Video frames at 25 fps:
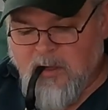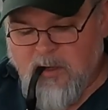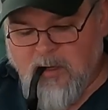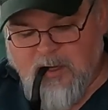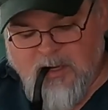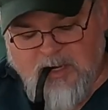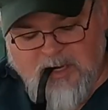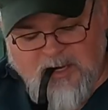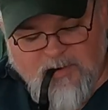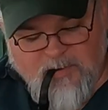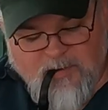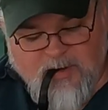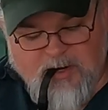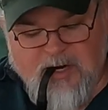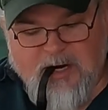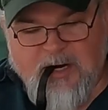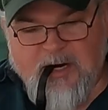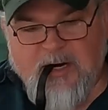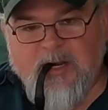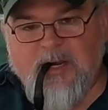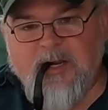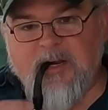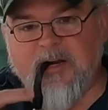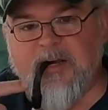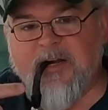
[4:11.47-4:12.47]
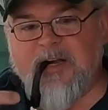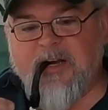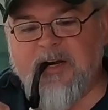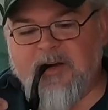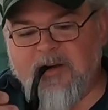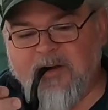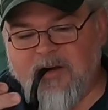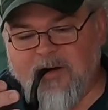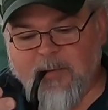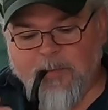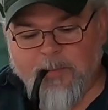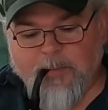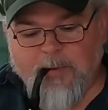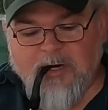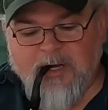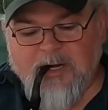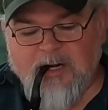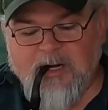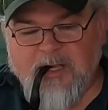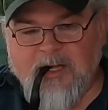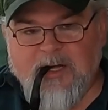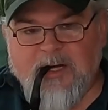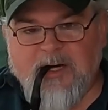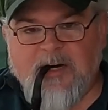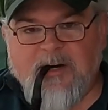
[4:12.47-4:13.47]
you have it down here, it is
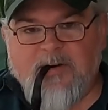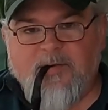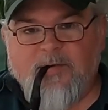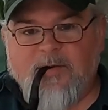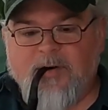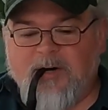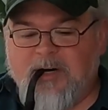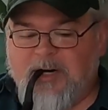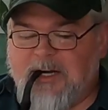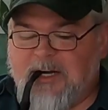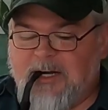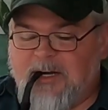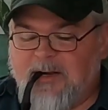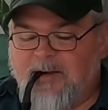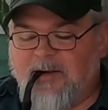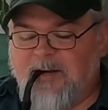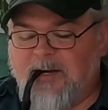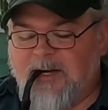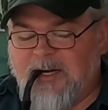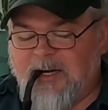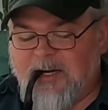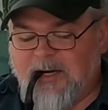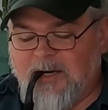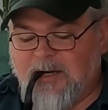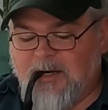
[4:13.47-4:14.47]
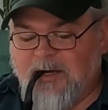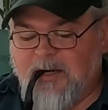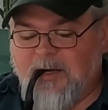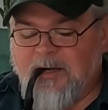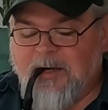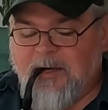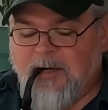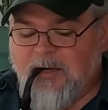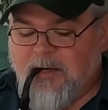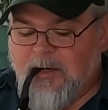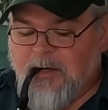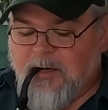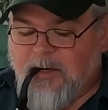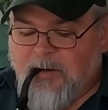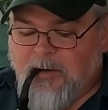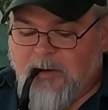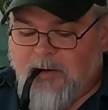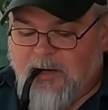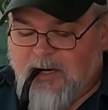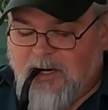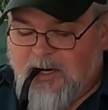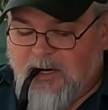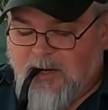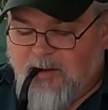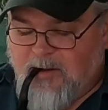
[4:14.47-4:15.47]
completely out of your line of sight,
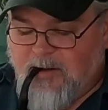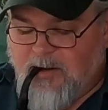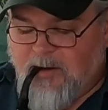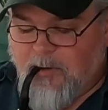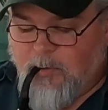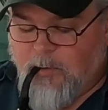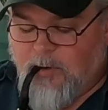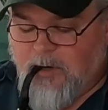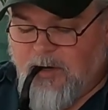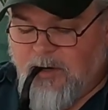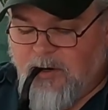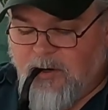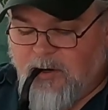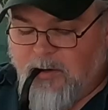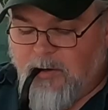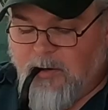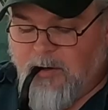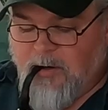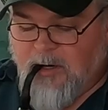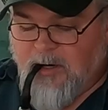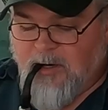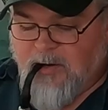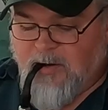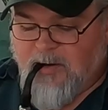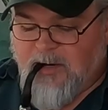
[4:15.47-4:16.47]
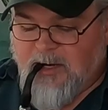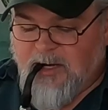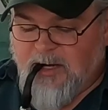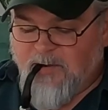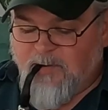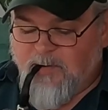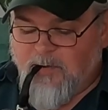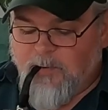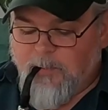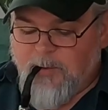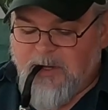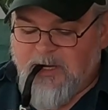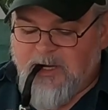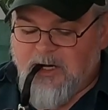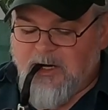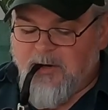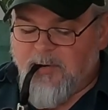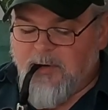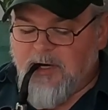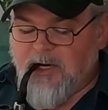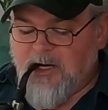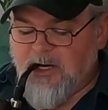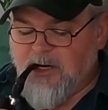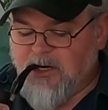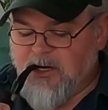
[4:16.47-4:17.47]
right? So when you're, instead of it being
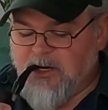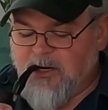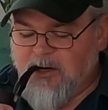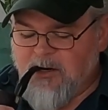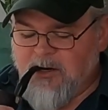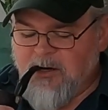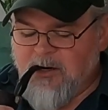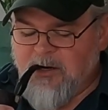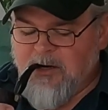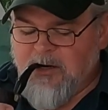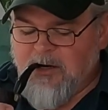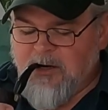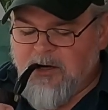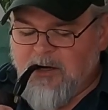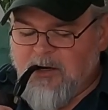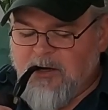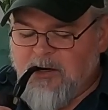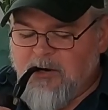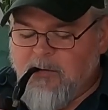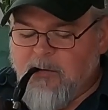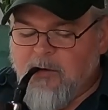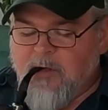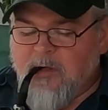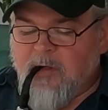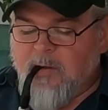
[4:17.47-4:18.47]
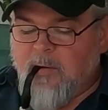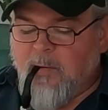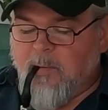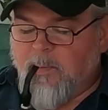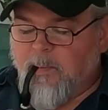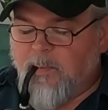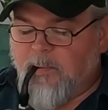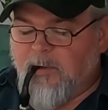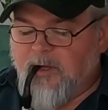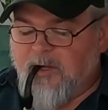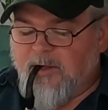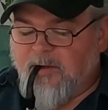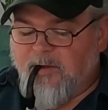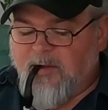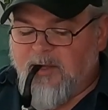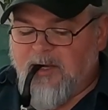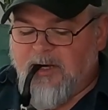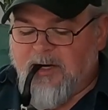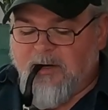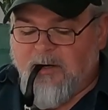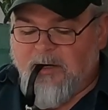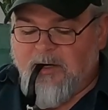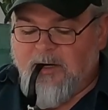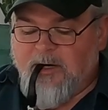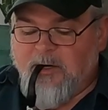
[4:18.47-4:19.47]
up here, it's
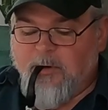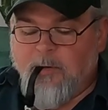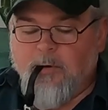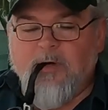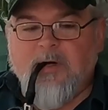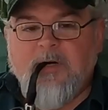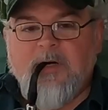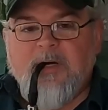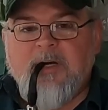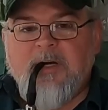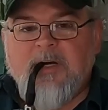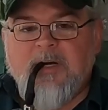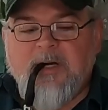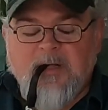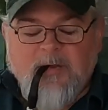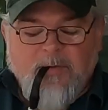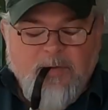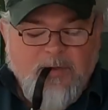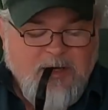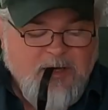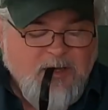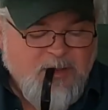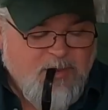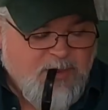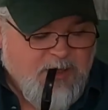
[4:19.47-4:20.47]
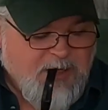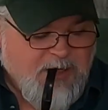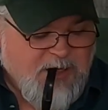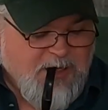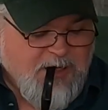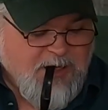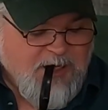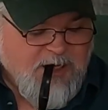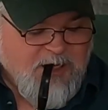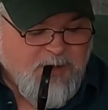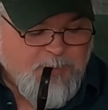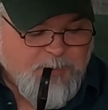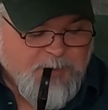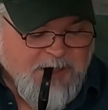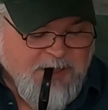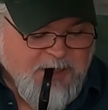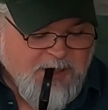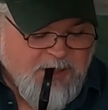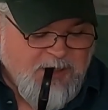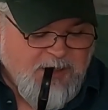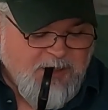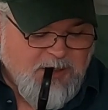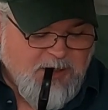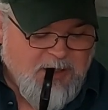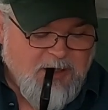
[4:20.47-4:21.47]
down low. The other thing I like about
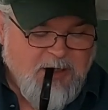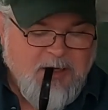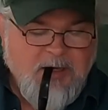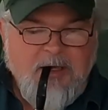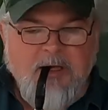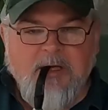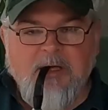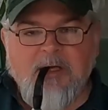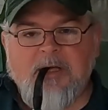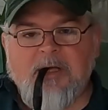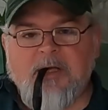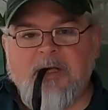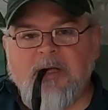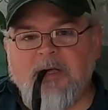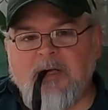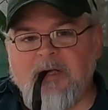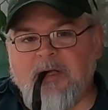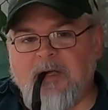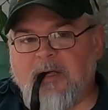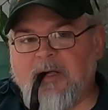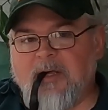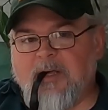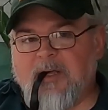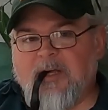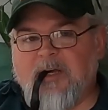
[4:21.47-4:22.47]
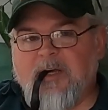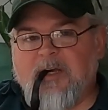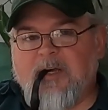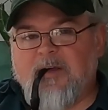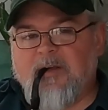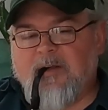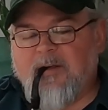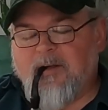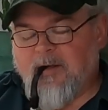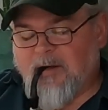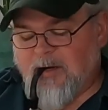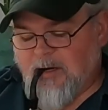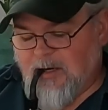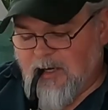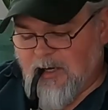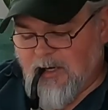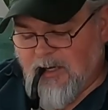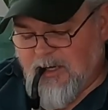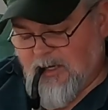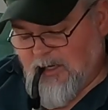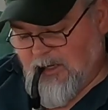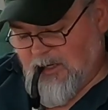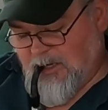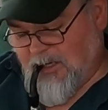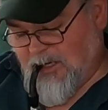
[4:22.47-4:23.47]
it is I
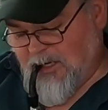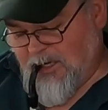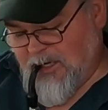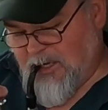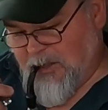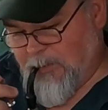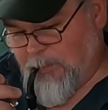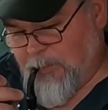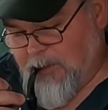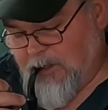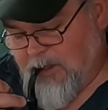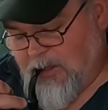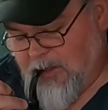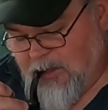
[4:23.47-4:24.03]
can tamp